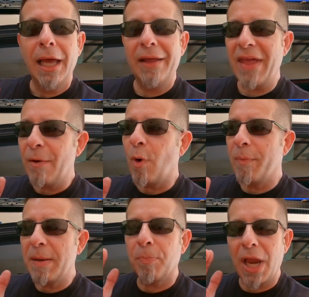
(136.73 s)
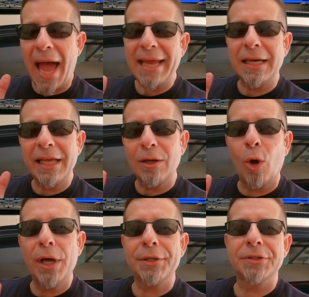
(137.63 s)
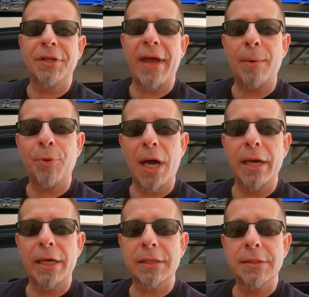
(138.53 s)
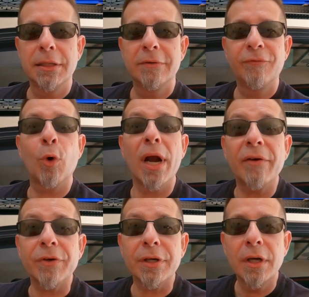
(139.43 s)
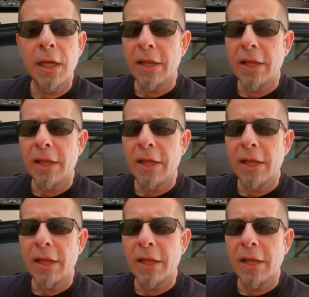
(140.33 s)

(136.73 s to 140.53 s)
And they will be blindly loyal to that product forever.